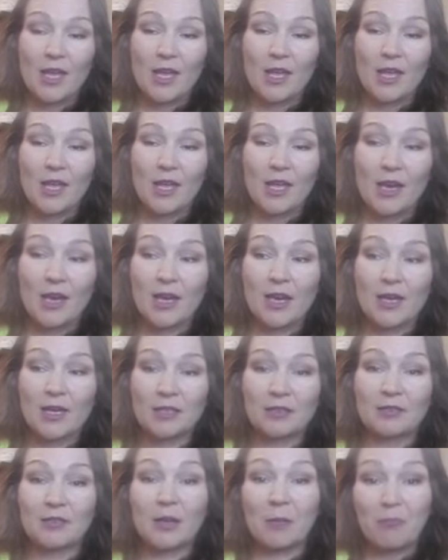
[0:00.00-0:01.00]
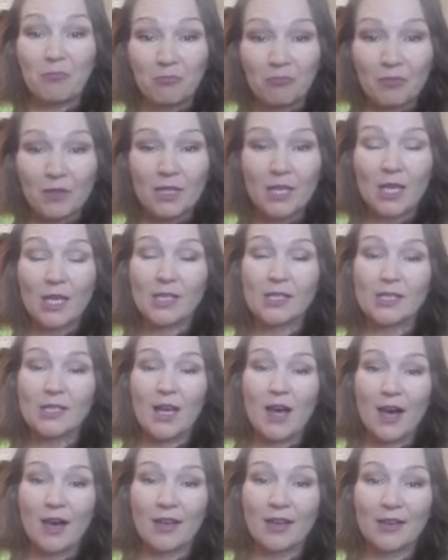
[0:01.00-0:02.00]
And yes,
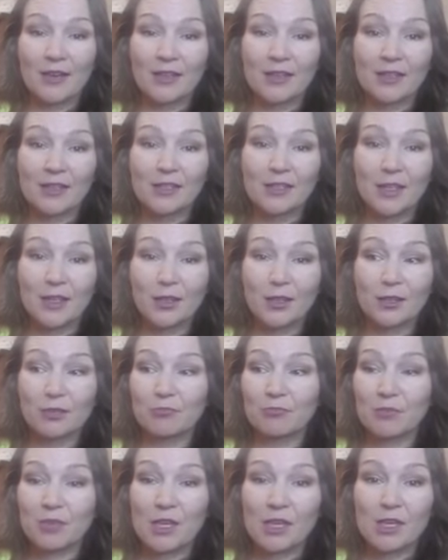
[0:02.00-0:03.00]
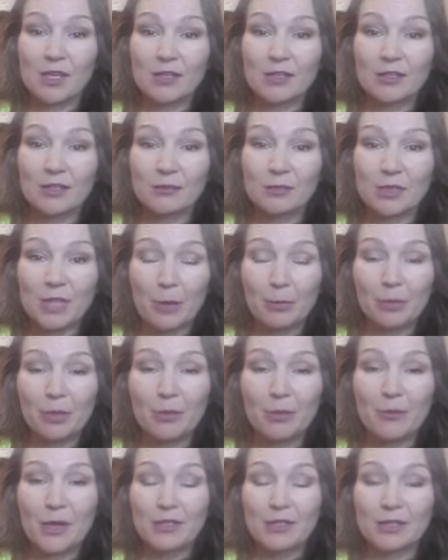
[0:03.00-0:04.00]
I started taking some
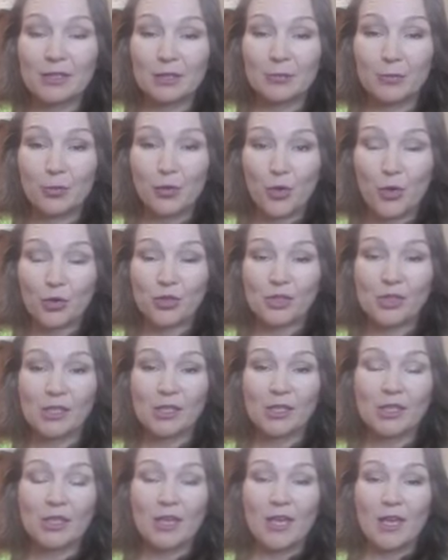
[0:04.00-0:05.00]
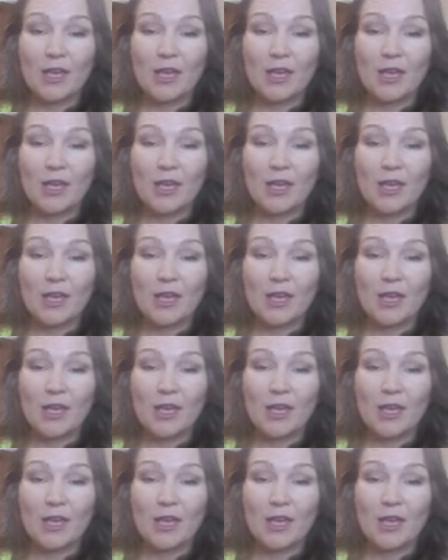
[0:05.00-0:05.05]
supplements and protein,